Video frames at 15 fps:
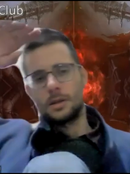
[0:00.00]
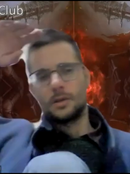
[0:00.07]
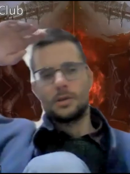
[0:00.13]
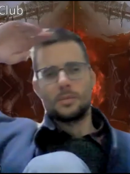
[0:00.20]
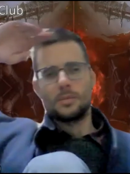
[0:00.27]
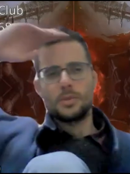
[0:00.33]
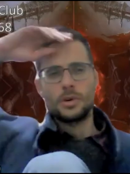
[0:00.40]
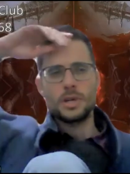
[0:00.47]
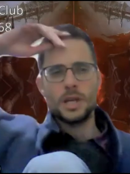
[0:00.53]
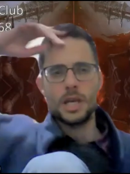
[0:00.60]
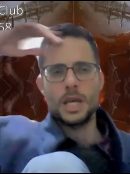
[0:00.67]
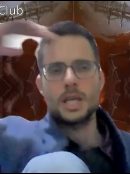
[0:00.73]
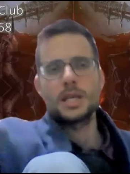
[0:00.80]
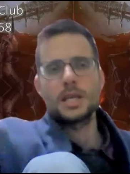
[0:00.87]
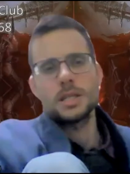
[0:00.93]
Oh boy,
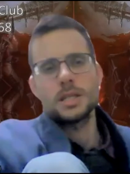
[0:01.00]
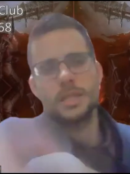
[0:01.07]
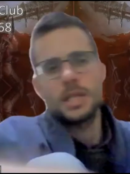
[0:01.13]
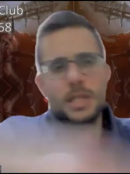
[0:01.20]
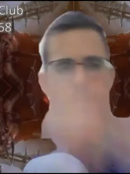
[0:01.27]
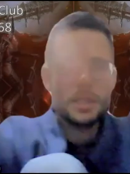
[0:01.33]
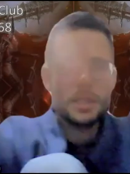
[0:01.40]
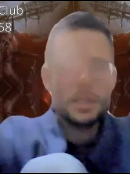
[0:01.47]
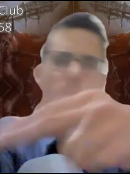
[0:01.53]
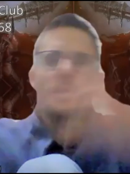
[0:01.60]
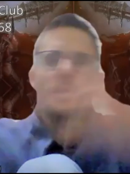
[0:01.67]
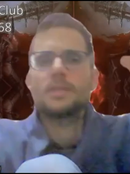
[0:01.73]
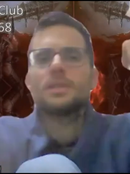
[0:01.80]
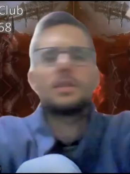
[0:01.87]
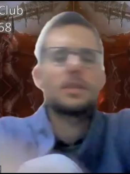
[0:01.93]
AK,
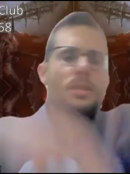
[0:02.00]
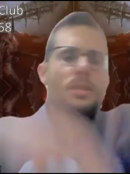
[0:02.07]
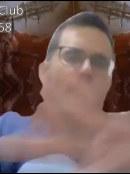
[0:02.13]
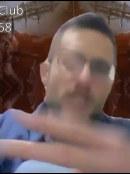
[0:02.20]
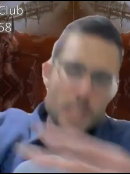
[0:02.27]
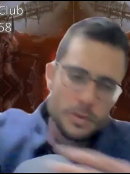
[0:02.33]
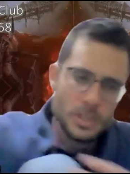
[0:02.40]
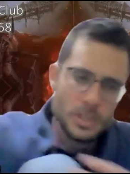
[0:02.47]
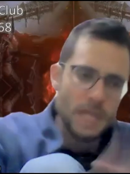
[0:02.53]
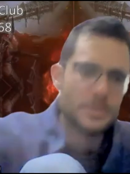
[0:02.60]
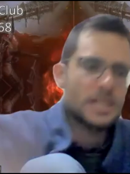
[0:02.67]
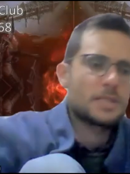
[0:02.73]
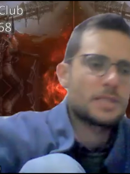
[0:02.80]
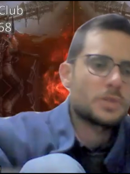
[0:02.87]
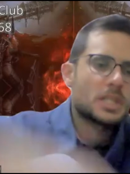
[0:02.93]
yeah.
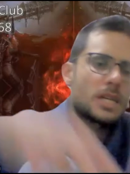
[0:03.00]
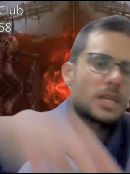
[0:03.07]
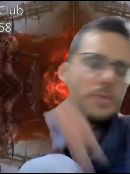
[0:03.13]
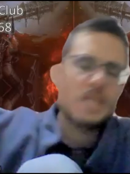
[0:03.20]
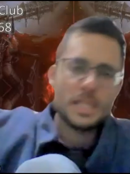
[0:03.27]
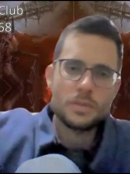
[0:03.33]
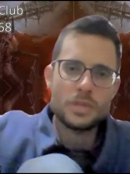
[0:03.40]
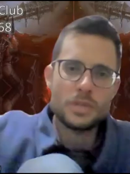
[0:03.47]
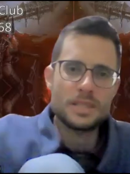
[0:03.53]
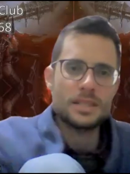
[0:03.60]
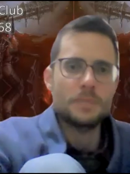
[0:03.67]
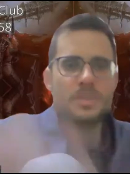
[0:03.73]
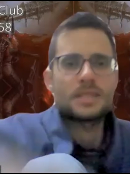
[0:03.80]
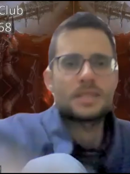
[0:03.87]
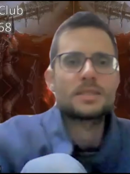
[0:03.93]
What's
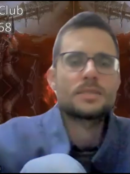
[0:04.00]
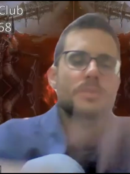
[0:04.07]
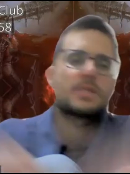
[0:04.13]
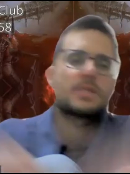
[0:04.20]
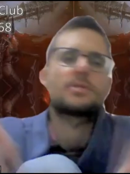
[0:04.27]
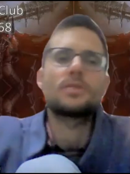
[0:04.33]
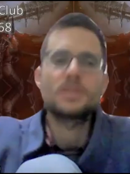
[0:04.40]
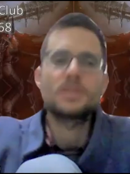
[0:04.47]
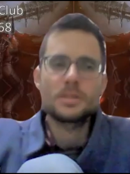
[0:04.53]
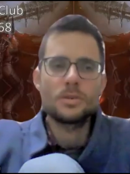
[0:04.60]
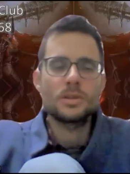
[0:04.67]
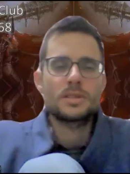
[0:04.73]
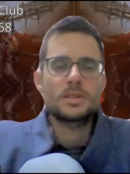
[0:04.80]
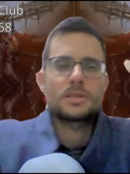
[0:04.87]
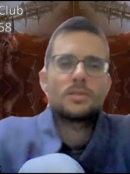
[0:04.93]
up, that's me. So let's
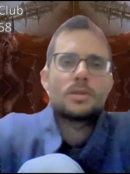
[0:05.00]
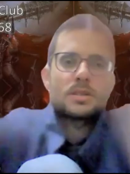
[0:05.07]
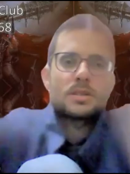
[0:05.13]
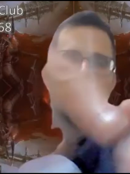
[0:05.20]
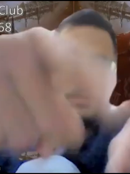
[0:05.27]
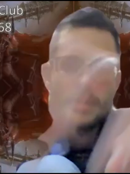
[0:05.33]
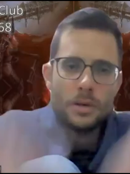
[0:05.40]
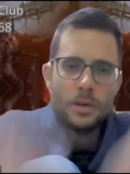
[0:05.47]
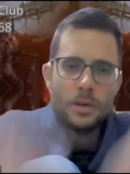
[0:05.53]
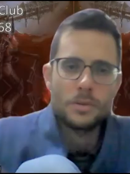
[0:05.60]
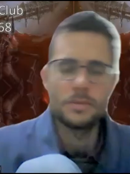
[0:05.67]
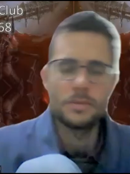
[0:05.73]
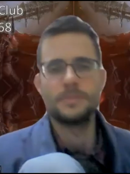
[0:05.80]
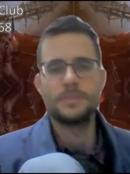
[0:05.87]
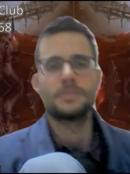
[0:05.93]
go.
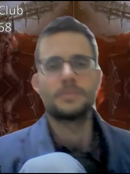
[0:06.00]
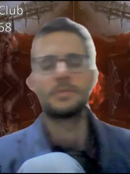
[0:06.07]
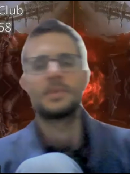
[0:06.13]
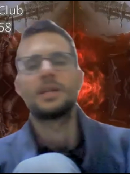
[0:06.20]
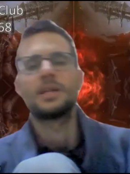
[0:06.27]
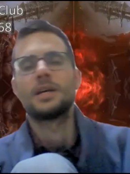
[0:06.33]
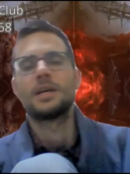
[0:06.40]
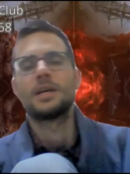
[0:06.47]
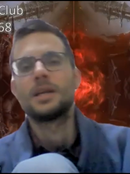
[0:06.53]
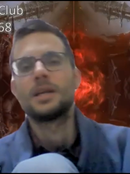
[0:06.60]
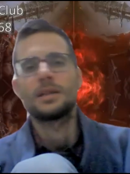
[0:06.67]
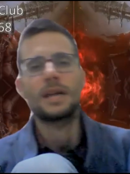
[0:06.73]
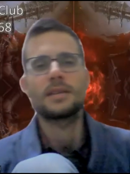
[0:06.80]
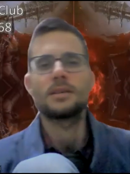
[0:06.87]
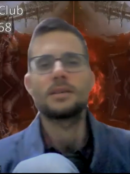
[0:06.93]

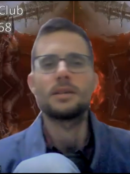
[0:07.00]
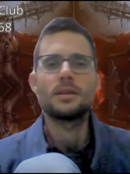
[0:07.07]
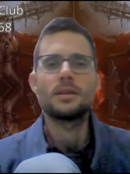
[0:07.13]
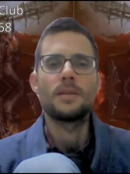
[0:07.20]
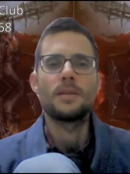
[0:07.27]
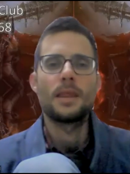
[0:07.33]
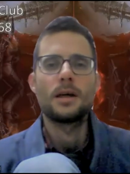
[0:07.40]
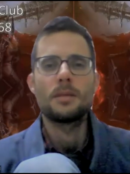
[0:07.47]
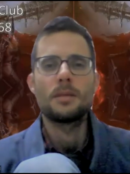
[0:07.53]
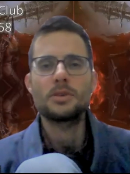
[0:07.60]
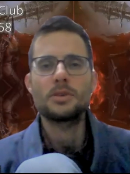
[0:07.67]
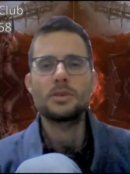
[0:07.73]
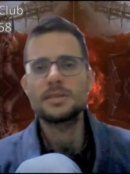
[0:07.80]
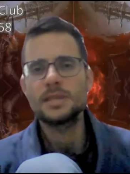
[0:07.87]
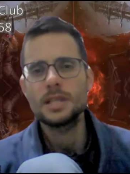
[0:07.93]
Title:
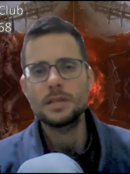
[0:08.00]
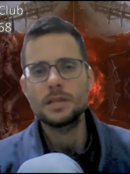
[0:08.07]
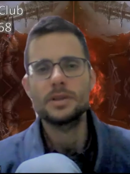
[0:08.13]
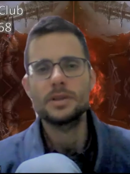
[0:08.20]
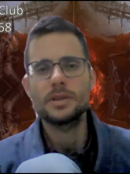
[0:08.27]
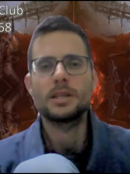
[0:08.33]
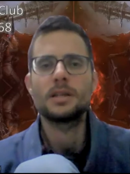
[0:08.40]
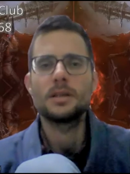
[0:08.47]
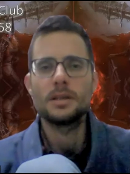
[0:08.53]
Processing when